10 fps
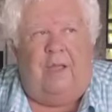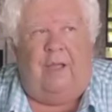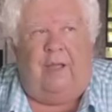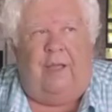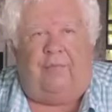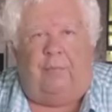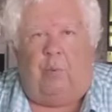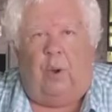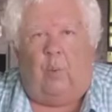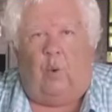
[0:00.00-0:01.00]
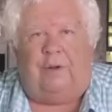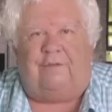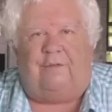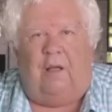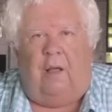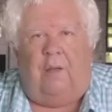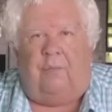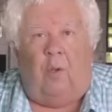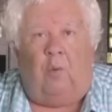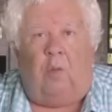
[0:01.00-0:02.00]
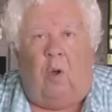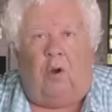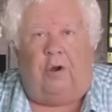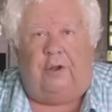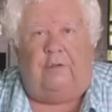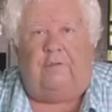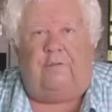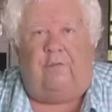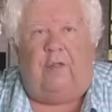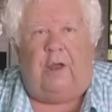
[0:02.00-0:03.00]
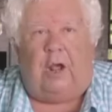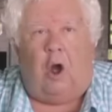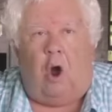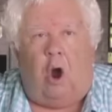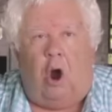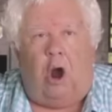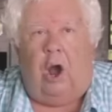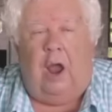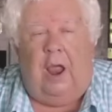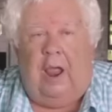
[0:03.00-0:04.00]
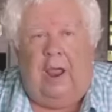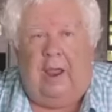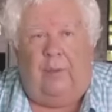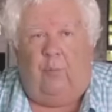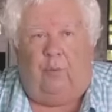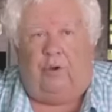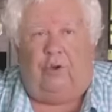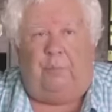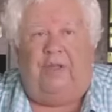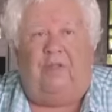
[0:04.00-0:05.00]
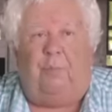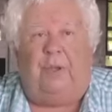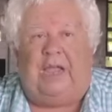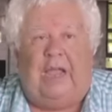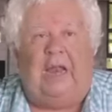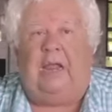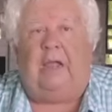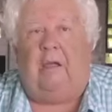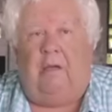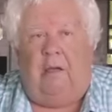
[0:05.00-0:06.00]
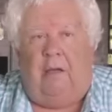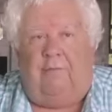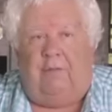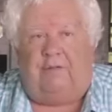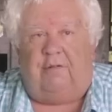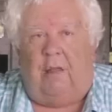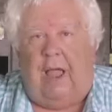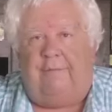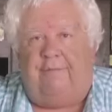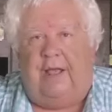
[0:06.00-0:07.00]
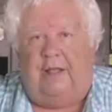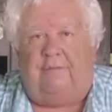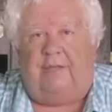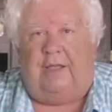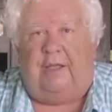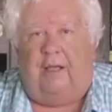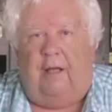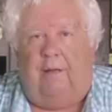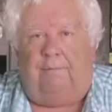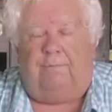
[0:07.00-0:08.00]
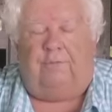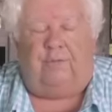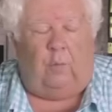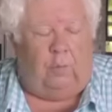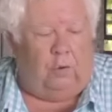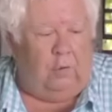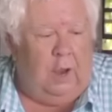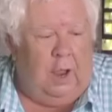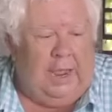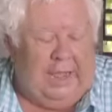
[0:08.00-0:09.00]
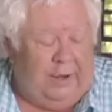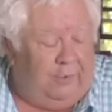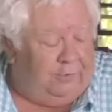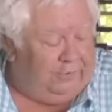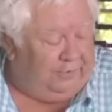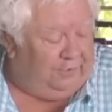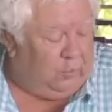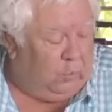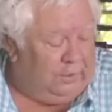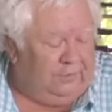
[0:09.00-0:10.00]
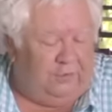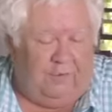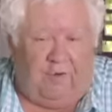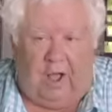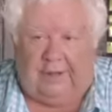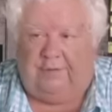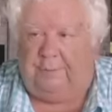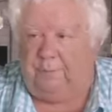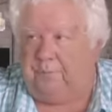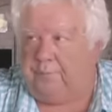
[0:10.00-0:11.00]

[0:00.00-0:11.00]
at the point where it's no longer useful in a car, it could be the beginning of its life as a solar energy storage device.